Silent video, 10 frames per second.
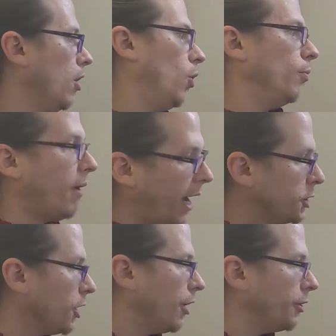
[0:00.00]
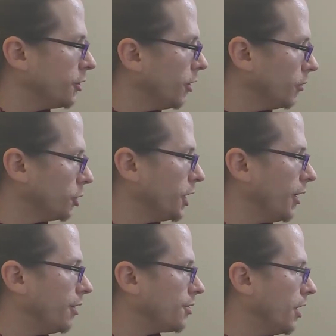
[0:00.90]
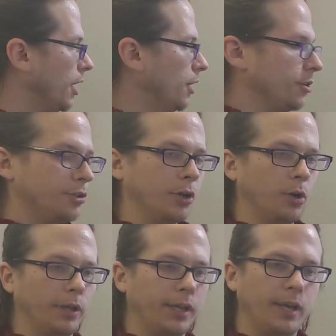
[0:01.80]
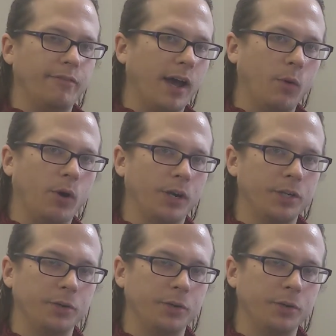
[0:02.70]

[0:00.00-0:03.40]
Whole pie chart, your total shares. So like if I wanted